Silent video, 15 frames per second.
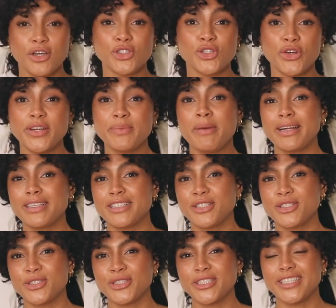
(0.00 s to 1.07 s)
During my
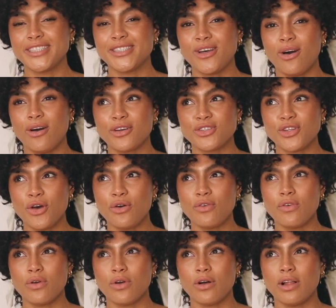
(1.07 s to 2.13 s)
digital detox,
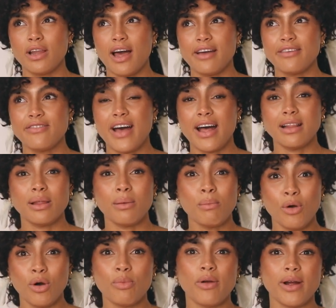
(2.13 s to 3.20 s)
overall, I felt
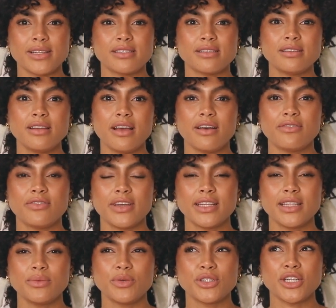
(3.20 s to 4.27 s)
more present, a
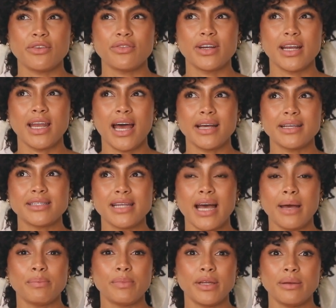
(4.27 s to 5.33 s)
feeling which I realised
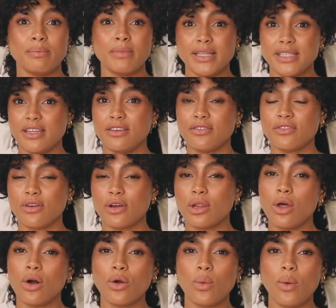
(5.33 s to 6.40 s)
I'd been missing for a
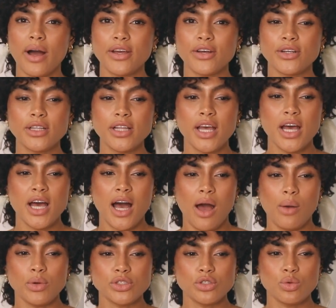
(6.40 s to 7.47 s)
long while. I
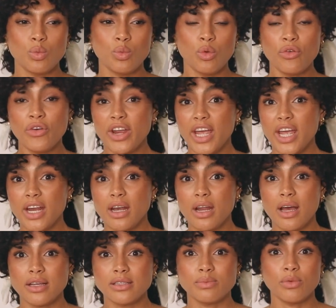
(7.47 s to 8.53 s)
wasn't worrying
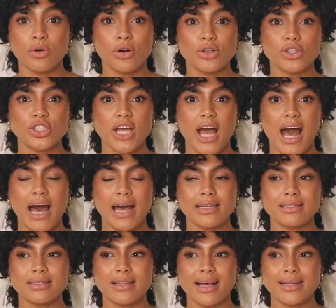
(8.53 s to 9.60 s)
as much,
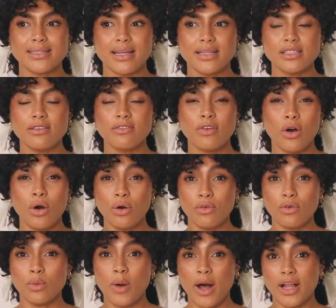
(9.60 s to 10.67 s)
and that sense of
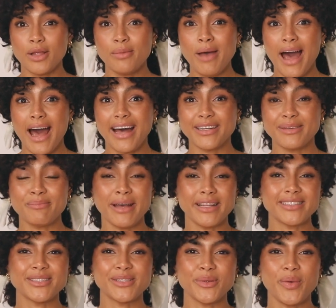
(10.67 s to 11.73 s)
overwhelm had
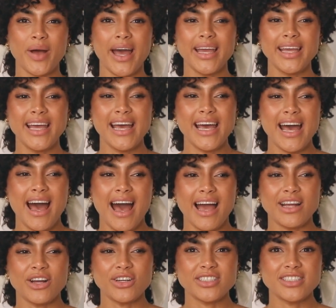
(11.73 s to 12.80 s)
melted away. I
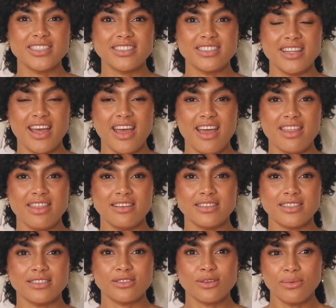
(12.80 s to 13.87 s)
got to sit in the
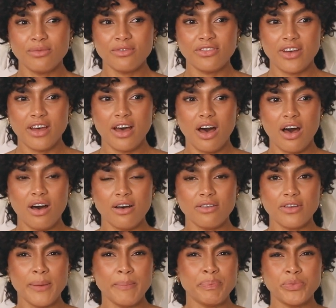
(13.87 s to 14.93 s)
discomfort of
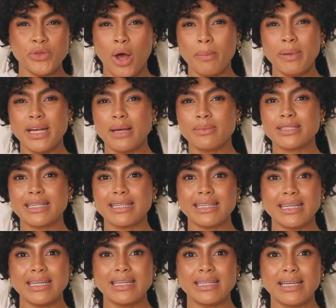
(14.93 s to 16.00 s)
not being able to
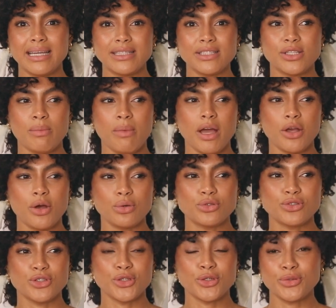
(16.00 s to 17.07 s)
lean into my
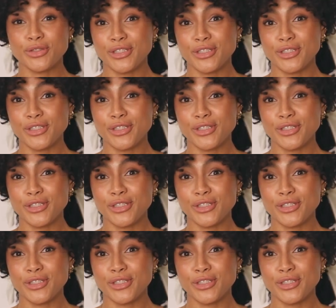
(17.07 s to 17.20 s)
go-to